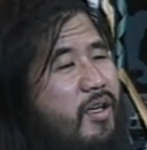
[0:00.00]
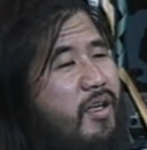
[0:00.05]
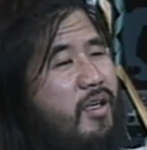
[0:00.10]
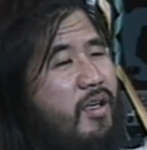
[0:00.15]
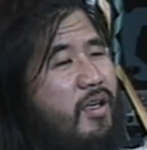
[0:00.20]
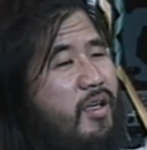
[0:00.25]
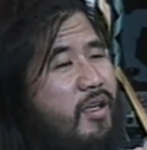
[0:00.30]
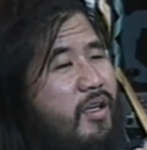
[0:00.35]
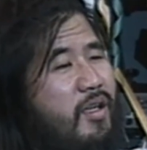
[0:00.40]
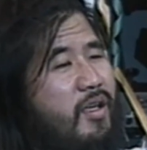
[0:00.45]

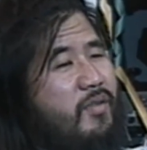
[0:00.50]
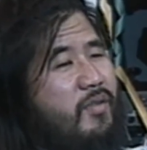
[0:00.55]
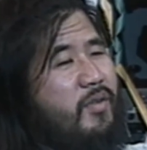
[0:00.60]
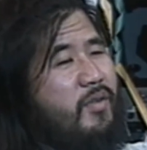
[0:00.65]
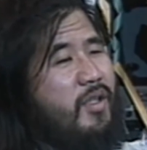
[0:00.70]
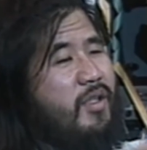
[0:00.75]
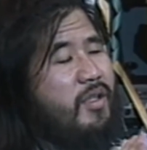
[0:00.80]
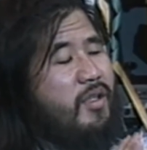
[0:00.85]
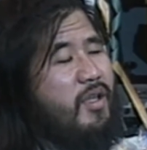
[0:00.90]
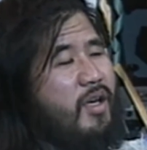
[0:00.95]
death cult,
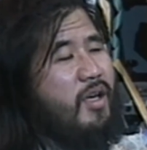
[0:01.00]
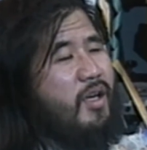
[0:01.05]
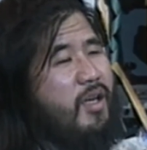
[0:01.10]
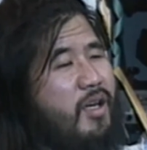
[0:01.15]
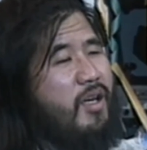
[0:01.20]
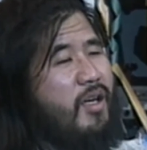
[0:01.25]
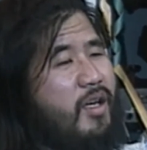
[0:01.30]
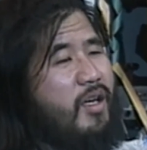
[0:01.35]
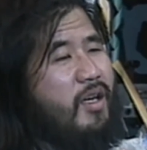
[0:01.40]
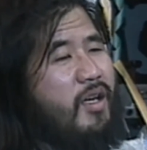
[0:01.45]
and
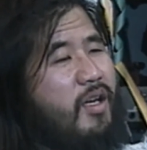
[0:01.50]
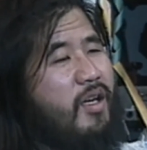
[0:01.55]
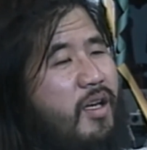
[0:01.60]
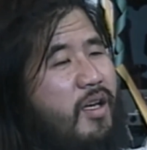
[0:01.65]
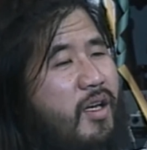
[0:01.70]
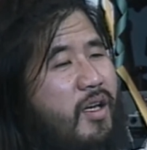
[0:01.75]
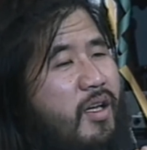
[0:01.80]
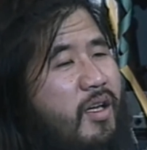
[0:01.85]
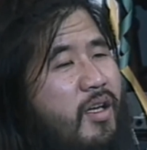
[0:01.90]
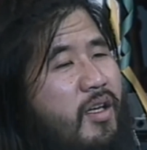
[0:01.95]

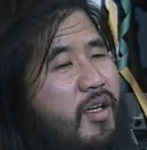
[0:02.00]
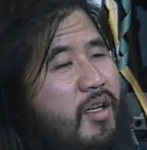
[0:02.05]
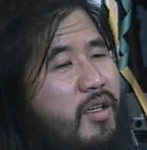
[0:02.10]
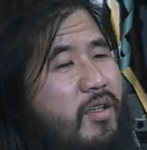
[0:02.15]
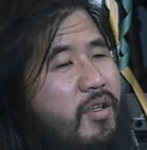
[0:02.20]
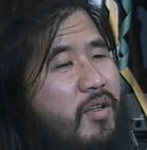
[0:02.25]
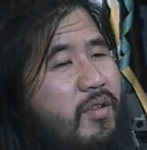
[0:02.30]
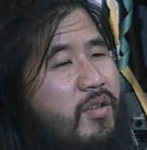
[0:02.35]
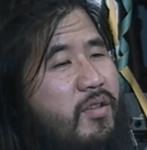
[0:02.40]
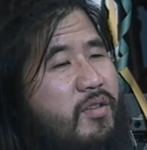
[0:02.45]

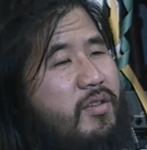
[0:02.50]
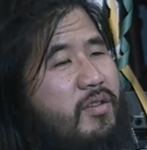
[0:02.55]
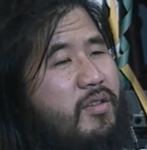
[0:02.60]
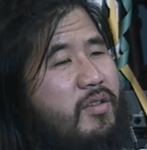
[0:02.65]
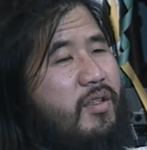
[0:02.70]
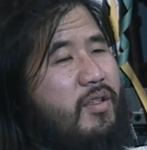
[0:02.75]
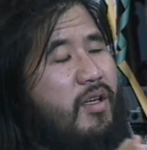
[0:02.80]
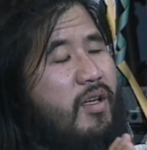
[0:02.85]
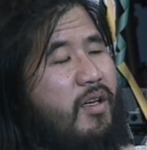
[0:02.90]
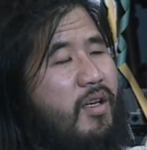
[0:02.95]
we looked
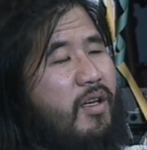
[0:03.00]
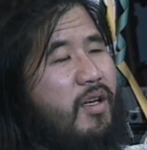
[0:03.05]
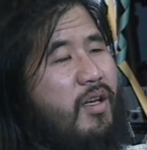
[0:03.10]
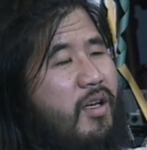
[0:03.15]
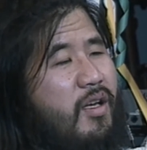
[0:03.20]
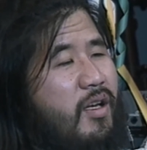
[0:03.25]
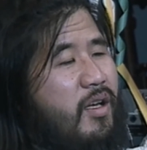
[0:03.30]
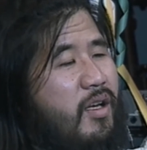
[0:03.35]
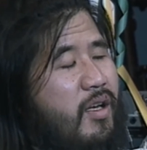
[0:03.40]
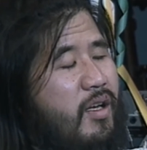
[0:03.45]
at the
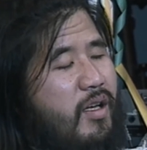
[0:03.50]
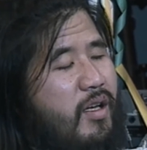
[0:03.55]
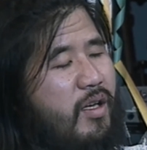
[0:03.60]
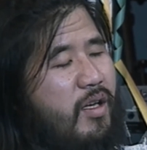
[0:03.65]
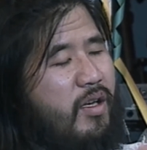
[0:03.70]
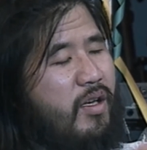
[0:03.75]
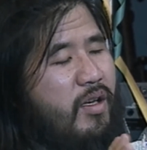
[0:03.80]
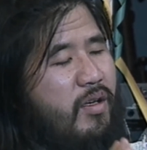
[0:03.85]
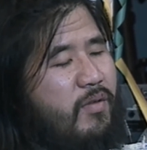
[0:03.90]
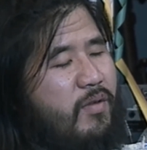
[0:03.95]

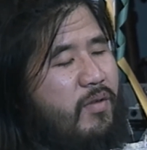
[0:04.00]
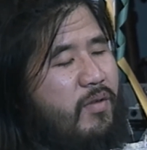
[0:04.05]
location